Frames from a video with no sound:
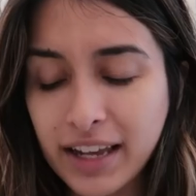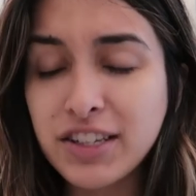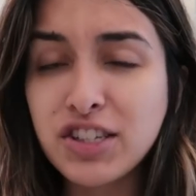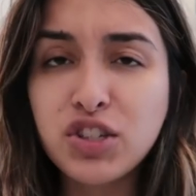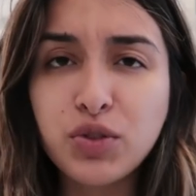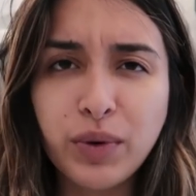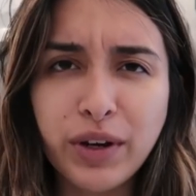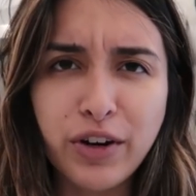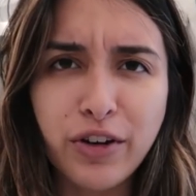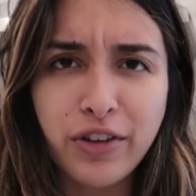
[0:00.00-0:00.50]
It's
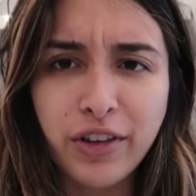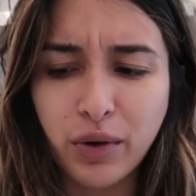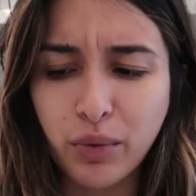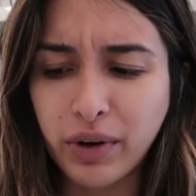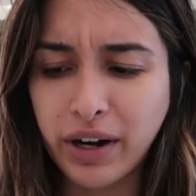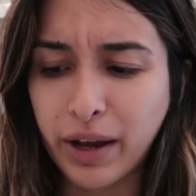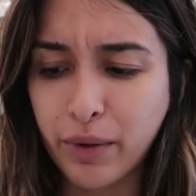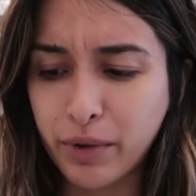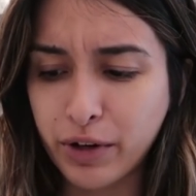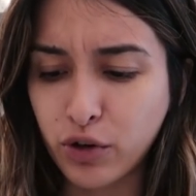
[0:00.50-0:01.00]
sweeter than
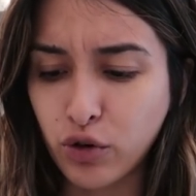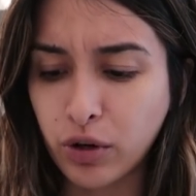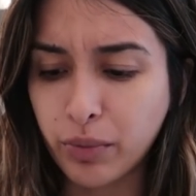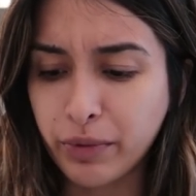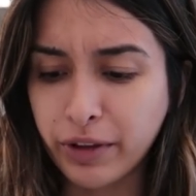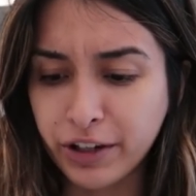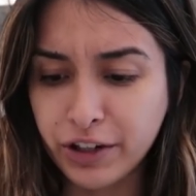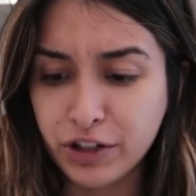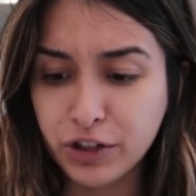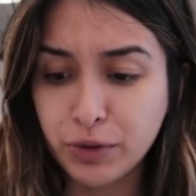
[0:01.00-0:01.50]
what I would
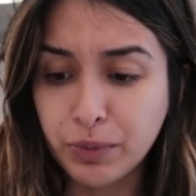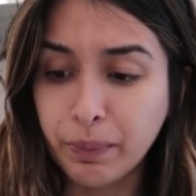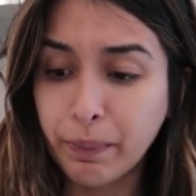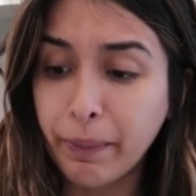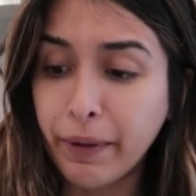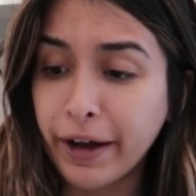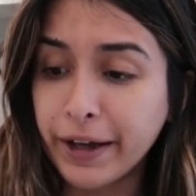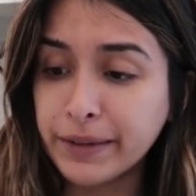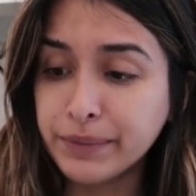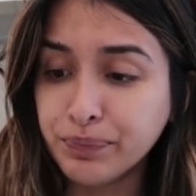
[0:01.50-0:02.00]
normally do,
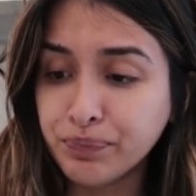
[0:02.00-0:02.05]
but